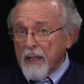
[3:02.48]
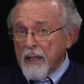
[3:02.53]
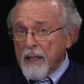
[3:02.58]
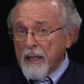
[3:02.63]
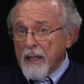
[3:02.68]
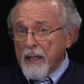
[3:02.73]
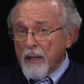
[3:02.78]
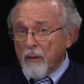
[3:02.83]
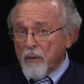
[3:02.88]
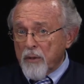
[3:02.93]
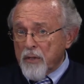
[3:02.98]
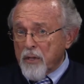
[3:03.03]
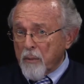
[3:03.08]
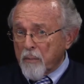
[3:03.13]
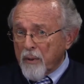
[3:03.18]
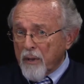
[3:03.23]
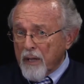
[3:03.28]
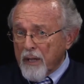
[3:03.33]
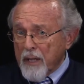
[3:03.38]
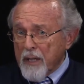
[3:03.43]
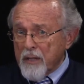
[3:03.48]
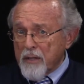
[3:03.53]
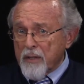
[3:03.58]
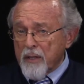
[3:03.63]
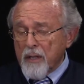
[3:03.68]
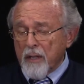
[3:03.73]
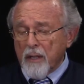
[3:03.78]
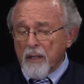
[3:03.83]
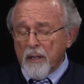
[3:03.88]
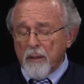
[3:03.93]
it was
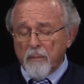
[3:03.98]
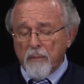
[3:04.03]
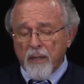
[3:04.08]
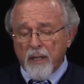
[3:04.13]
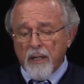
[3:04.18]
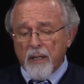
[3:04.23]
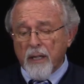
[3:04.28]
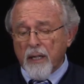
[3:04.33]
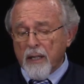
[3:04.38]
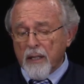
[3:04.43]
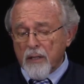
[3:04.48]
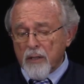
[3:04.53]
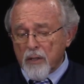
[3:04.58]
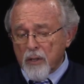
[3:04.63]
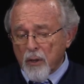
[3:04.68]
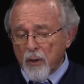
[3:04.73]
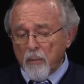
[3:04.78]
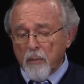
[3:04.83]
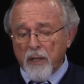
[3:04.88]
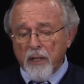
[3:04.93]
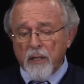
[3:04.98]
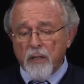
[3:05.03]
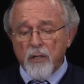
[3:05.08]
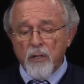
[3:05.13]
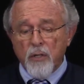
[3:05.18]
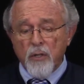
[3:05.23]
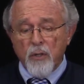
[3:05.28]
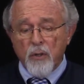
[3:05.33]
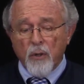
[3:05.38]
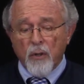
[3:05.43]
surprising, but not so
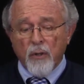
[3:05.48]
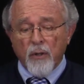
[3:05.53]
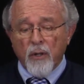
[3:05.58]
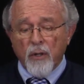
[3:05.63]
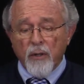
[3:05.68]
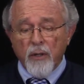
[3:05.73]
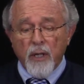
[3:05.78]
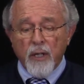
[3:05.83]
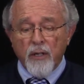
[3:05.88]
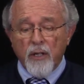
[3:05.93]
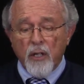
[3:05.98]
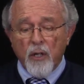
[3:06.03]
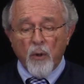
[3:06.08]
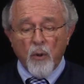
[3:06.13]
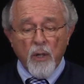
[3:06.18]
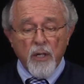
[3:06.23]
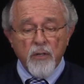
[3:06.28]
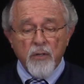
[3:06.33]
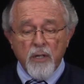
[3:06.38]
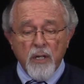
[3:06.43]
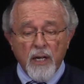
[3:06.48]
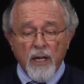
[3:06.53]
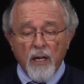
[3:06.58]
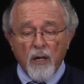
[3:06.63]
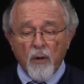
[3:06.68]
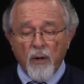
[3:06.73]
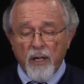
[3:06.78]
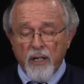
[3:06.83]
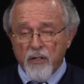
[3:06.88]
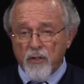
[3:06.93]
much, to learn that the U.S. now
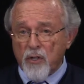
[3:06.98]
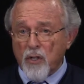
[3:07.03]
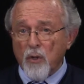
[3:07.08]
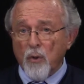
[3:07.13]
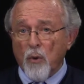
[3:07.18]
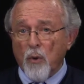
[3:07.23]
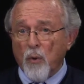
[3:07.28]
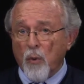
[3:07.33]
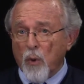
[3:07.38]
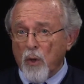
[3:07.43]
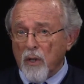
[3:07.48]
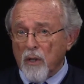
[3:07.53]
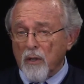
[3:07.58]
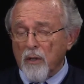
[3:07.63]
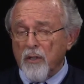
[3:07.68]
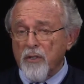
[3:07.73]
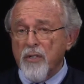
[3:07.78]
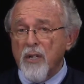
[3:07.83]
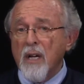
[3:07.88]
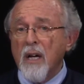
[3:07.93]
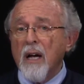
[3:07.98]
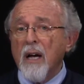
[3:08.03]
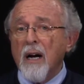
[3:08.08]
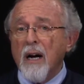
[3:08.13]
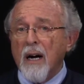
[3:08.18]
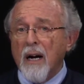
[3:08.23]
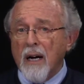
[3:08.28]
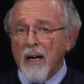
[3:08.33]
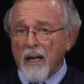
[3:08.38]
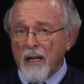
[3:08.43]
has the world's
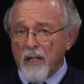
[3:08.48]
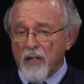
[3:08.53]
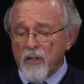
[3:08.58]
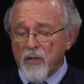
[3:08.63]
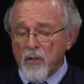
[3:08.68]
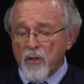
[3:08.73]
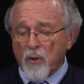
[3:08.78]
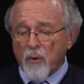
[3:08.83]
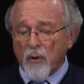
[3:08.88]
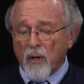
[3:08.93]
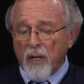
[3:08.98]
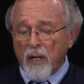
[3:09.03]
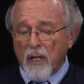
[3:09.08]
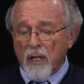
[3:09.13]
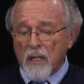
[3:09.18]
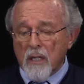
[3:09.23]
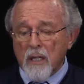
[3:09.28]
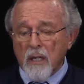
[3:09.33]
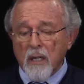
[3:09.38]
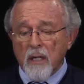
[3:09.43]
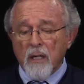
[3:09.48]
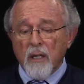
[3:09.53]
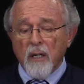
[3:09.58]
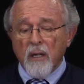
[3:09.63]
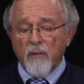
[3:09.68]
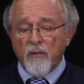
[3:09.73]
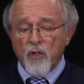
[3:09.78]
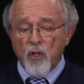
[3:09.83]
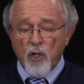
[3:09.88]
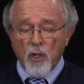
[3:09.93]
highest rate
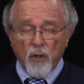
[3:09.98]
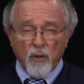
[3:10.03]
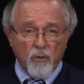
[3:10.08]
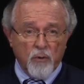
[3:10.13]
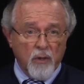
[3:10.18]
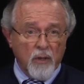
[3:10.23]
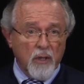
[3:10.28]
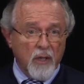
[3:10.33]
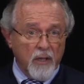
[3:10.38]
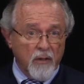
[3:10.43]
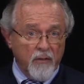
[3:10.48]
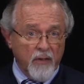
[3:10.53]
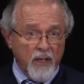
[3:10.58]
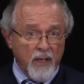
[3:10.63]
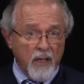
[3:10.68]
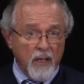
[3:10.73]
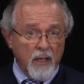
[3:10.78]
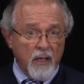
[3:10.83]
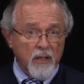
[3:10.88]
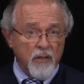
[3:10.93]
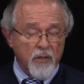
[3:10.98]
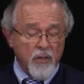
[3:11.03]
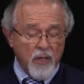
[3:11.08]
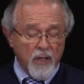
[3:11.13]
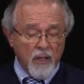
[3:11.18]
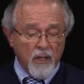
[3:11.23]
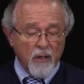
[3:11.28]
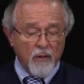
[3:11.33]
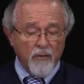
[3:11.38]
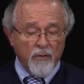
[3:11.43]
of children living in
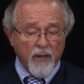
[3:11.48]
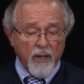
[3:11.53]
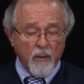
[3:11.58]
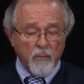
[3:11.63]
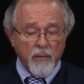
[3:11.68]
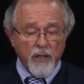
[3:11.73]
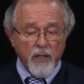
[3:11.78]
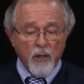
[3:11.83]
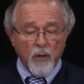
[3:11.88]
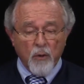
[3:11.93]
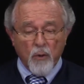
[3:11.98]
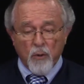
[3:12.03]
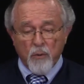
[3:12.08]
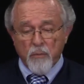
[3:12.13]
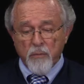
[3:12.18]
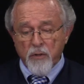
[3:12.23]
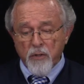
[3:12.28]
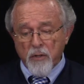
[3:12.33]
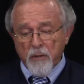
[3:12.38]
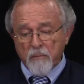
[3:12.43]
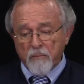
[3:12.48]
single family homes.